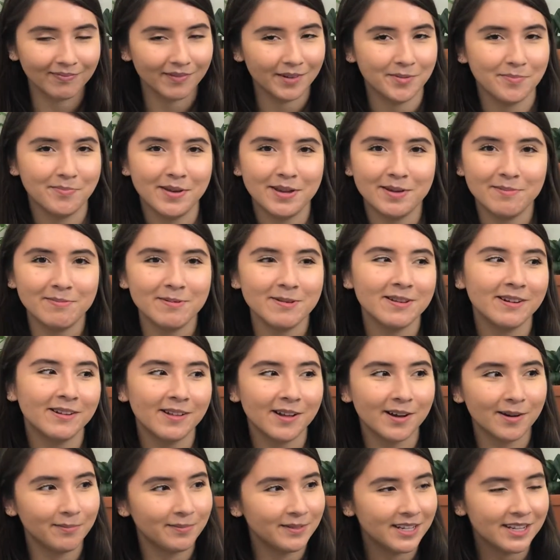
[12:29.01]
Maybe I'll
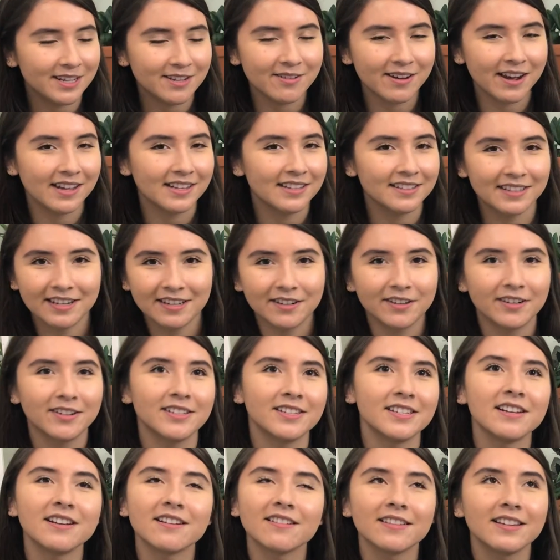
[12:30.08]
update you guys later
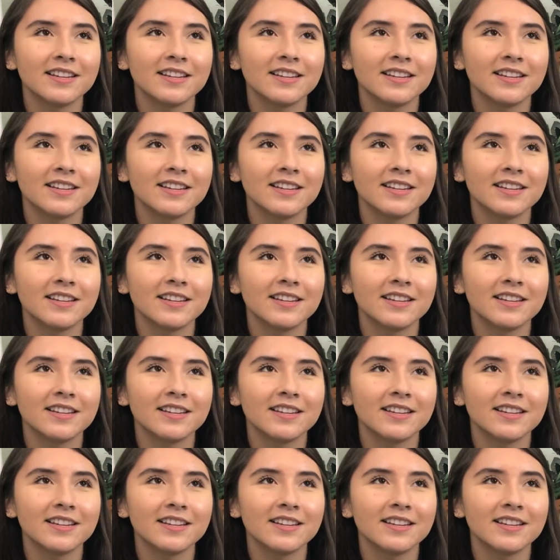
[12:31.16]
saying